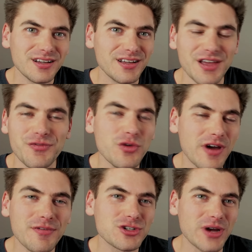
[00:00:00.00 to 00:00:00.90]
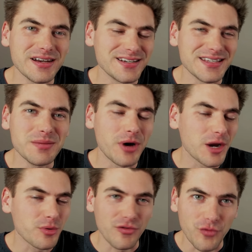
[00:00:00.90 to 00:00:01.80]
If you've ever tried to debug
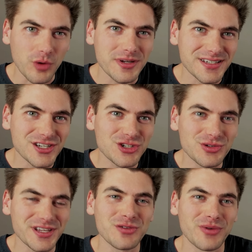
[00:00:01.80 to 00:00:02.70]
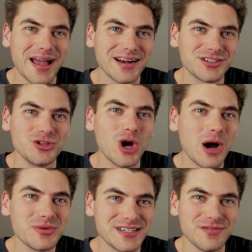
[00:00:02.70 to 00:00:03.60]
performance issues in React, you know how
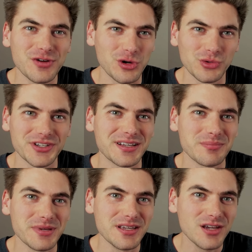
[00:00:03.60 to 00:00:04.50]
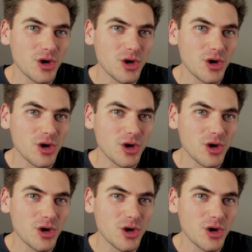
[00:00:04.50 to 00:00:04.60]
difficult it can be,